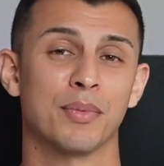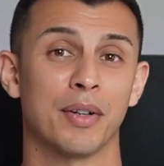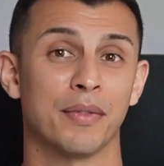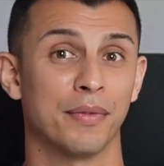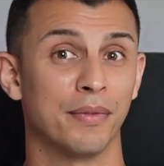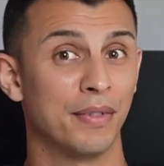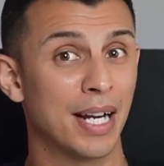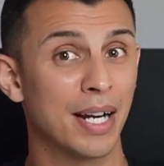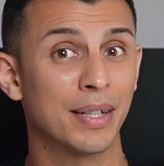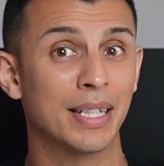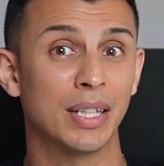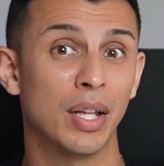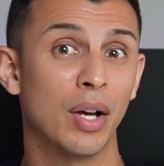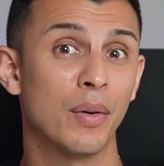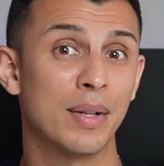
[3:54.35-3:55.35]
were
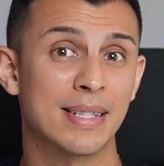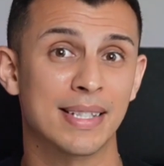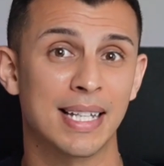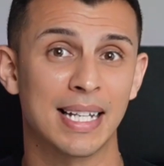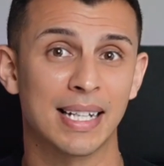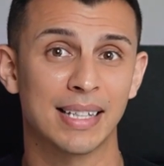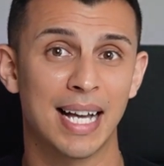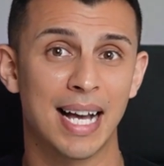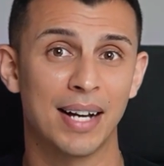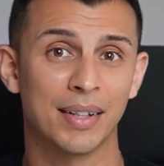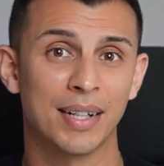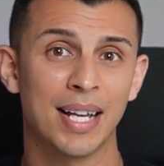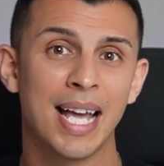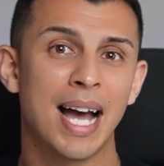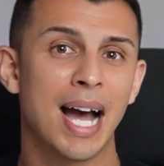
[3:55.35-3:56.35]
very low in St. Cloud.